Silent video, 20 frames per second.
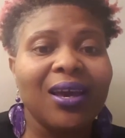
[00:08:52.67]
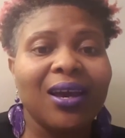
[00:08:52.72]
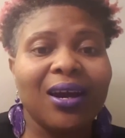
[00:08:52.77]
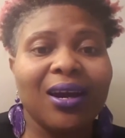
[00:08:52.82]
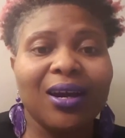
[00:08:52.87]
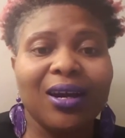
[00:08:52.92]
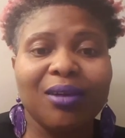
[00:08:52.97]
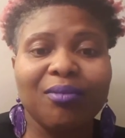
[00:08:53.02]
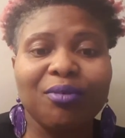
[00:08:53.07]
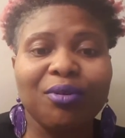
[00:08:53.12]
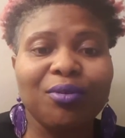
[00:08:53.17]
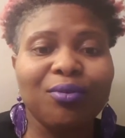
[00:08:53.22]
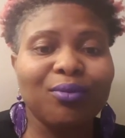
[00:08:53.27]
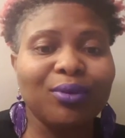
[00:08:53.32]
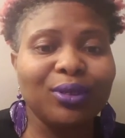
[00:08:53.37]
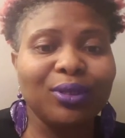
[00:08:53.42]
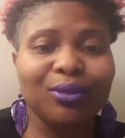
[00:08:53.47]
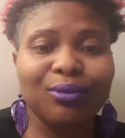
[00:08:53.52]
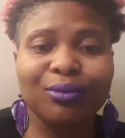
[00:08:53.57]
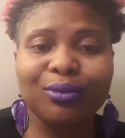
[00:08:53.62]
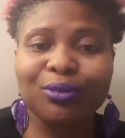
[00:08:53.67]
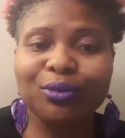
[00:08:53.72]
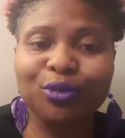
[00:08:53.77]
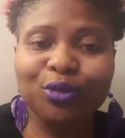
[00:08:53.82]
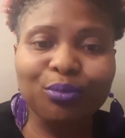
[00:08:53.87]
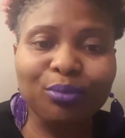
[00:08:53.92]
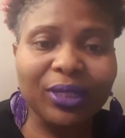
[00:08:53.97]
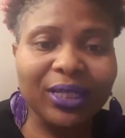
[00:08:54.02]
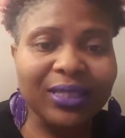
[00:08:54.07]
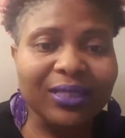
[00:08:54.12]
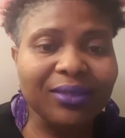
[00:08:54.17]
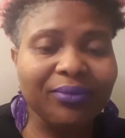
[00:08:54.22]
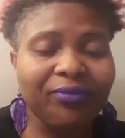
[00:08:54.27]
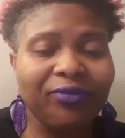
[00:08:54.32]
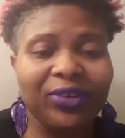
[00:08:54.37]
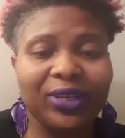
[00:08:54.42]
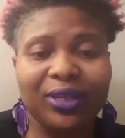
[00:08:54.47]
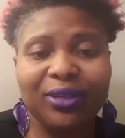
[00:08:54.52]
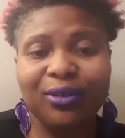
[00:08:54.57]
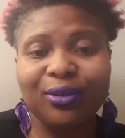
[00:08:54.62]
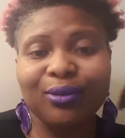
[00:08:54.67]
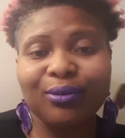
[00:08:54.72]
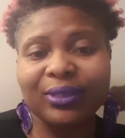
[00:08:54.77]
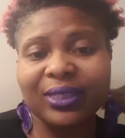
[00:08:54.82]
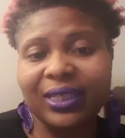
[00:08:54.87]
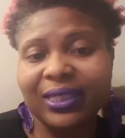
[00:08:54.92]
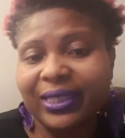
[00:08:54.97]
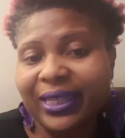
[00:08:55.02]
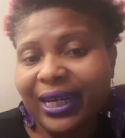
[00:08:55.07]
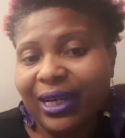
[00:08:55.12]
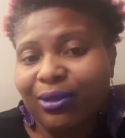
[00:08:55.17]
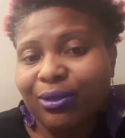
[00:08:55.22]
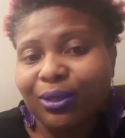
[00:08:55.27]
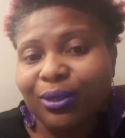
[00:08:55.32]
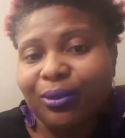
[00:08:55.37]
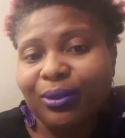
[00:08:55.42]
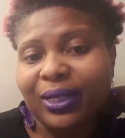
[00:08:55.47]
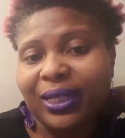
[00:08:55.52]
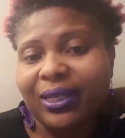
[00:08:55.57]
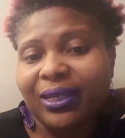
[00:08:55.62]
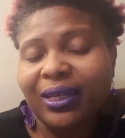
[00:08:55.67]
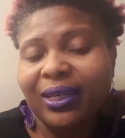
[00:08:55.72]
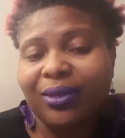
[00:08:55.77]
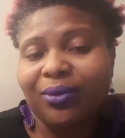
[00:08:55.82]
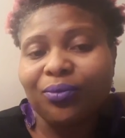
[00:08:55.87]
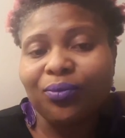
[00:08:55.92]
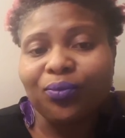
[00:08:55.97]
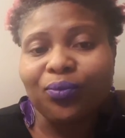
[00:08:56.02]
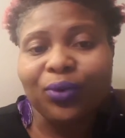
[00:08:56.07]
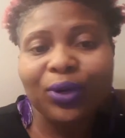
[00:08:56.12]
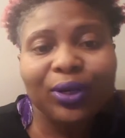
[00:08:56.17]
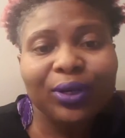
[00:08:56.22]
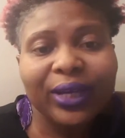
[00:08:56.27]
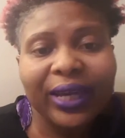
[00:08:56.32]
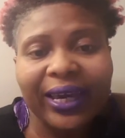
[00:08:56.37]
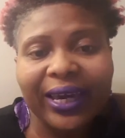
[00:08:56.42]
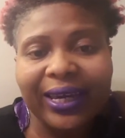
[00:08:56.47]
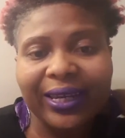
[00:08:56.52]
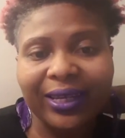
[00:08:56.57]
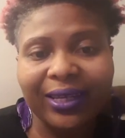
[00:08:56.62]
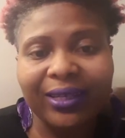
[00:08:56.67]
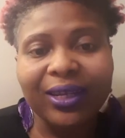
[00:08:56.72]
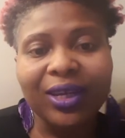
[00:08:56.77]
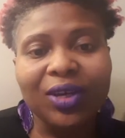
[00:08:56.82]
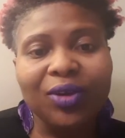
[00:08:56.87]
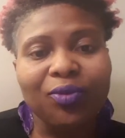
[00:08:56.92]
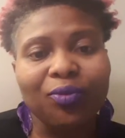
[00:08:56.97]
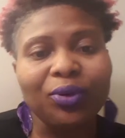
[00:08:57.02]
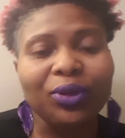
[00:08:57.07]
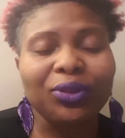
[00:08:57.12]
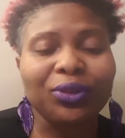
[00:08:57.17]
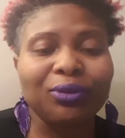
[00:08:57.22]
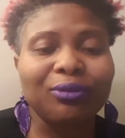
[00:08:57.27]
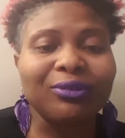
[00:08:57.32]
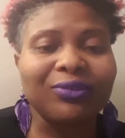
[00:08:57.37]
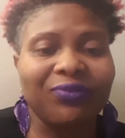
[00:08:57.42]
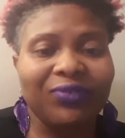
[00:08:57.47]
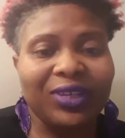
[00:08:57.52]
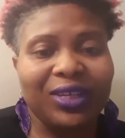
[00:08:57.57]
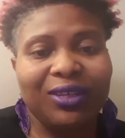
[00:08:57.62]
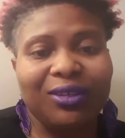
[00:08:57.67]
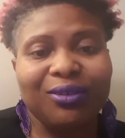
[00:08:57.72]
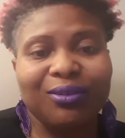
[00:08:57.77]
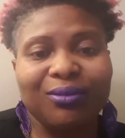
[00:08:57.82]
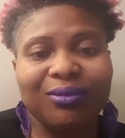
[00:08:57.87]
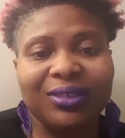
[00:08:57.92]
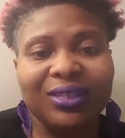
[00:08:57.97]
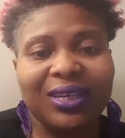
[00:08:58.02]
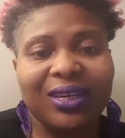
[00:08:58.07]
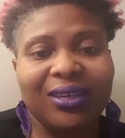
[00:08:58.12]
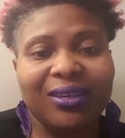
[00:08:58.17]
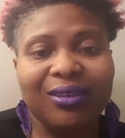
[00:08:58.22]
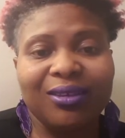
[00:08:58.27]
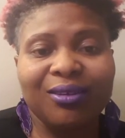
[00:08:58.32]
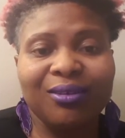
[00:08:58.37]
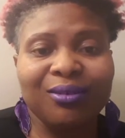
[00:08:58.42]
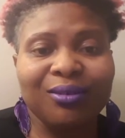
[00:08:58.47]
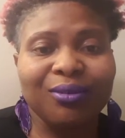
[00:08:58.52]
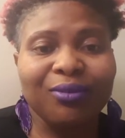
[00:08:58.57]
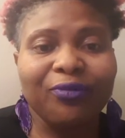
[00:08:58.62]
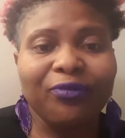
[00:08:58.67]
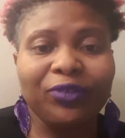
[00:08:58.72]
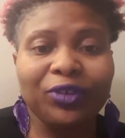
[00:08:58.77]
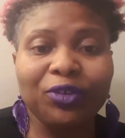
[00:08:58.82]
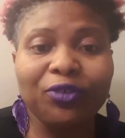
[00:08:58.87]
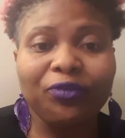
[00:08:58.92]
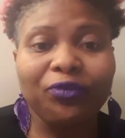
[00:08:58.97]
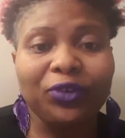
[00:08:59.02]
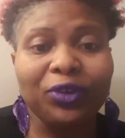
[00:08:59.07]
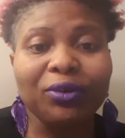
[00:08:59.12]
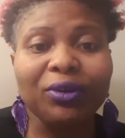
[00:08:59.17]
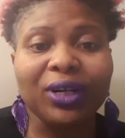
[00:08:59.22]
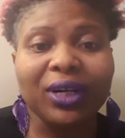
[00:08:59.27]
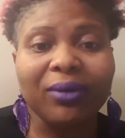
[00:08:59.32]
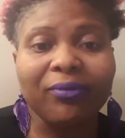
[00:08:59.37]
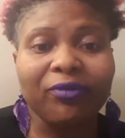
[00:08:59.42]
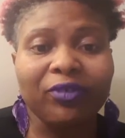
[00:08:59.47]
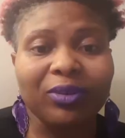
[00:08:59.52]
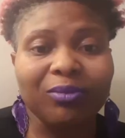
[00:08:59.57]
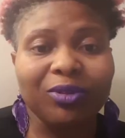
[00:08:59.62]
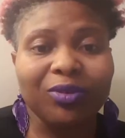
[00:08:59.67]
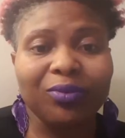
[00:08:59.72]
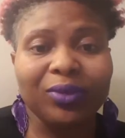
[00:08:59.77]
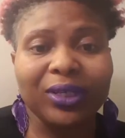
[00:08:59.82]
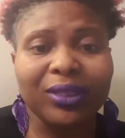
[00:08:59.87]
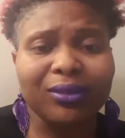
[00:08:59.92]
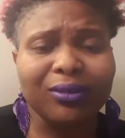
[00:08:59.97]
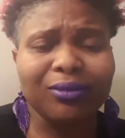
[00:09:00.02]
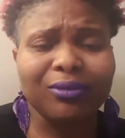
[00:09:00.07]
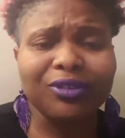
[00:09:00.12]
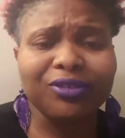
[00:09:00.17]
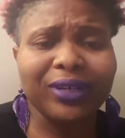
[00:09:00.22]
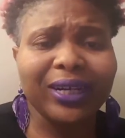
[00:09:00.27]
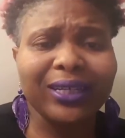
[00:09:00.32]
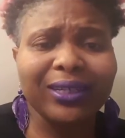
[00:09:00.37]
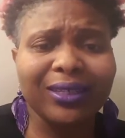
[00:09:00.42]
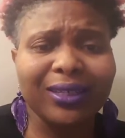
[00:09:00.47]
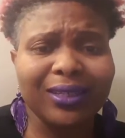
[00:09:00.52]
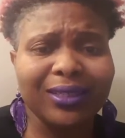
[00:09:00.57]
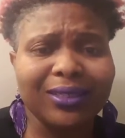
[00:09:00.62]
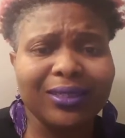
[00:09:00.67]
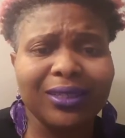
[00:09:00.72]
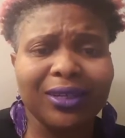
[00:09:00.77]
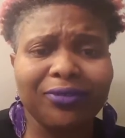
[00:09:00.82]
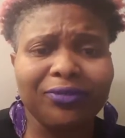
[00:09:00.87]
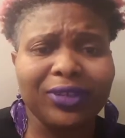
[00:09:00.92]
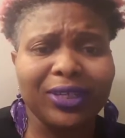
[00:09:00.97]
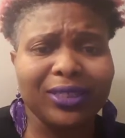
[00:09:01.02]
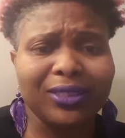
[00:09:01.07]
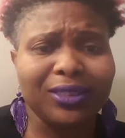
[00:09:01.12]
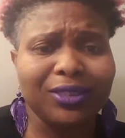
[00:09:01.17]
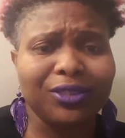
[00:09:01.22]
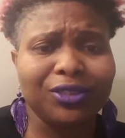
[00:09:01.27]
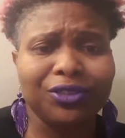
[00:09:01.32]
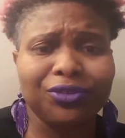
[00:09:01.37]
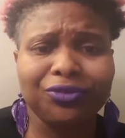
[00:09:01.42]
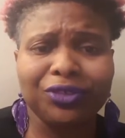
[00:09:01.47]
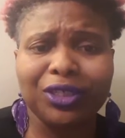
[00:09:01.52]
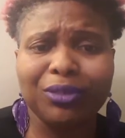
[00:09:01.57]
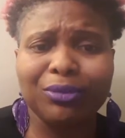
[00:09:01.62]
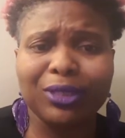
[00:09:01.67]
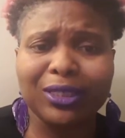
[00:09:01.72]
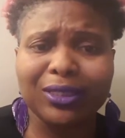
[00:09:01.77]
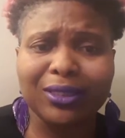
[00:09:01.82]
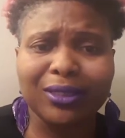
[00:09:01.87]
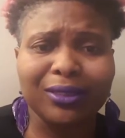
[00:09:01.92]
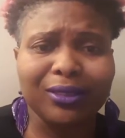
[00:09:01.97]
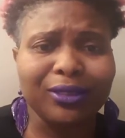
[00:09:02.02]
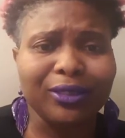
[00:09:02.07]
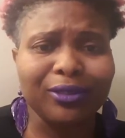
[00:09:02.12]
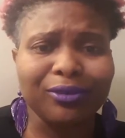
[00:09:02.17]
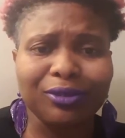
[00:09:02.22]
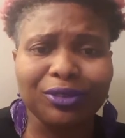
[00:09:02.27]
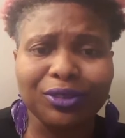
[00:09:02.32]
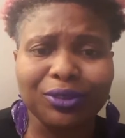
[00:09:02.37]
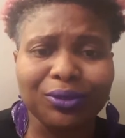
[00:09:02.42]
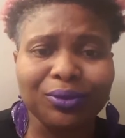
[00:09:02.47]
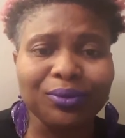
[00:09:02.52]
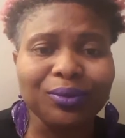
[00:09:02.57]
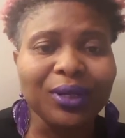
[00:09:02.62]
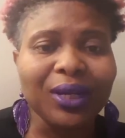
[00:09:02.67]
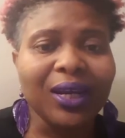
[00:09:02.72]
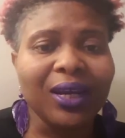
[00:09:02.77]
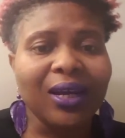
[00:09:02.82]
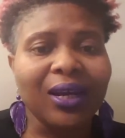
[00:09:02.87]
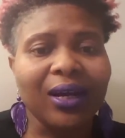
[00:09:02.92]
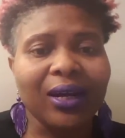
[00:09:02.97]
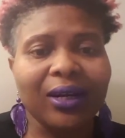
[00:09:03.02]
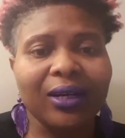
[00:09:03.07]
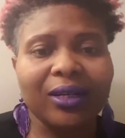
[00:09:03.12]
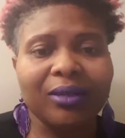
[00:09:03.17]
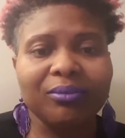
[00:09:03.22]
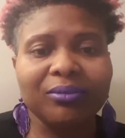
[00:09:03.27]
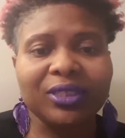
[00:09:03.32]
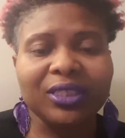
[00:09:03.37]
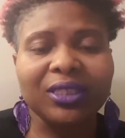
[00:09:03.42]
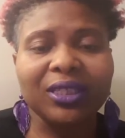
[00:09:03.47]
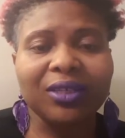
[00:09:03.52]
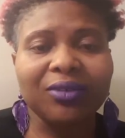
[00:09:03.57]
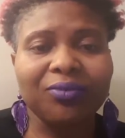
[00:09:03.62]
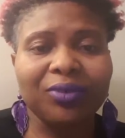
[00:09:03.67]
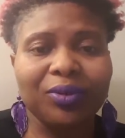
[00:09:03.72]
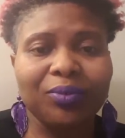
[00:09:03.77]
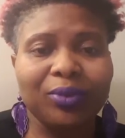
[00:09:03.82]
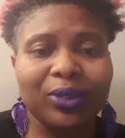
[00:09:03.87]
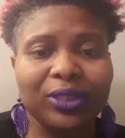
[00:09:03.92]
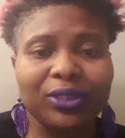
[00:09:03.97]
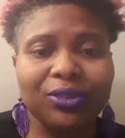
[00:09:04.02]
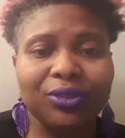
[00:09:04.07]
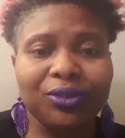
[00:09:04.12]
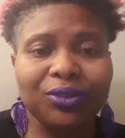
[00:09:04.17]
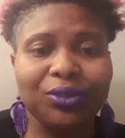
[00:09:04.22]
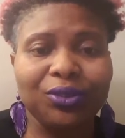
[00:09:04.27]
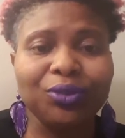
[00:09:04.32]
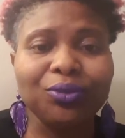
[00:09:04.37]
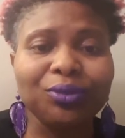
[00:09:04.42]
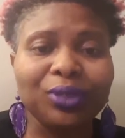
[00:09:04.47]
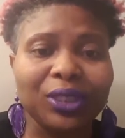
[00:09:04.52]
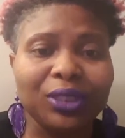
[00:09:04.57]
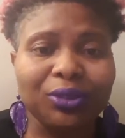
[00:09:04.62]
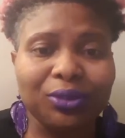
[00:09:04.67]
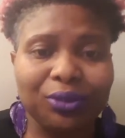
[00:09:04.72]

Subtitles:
Go on YouTube, get some videos and download it and work at it with those videos that you feel comfortable with. Don't try to get stuff that's extreme, that's going to hurt you. Stick with what you can